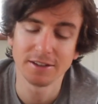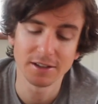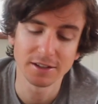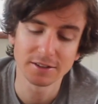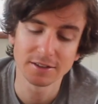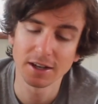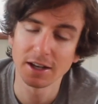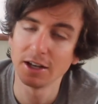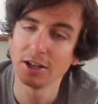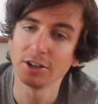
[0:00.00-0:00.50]

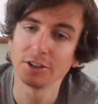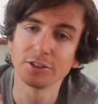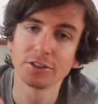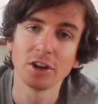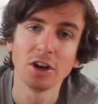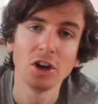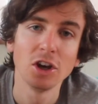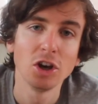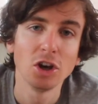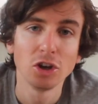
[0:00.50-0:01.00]
details,
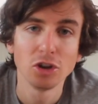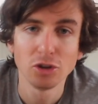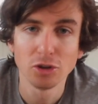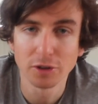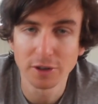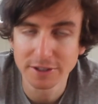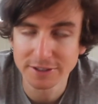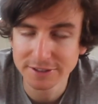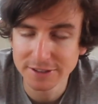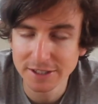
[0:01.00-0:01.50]

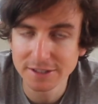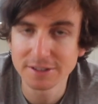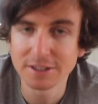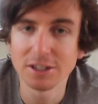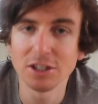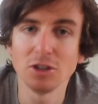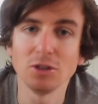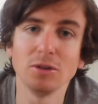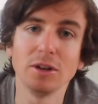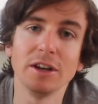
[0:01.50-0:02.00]
the city
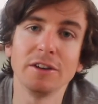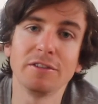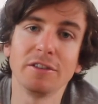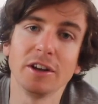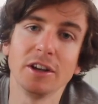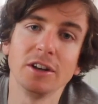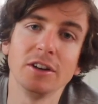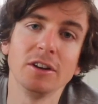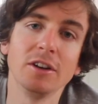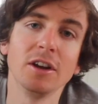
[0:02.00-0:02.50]
you live
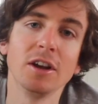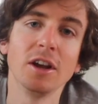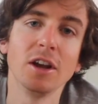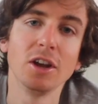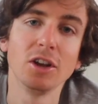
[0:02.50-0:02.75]
in,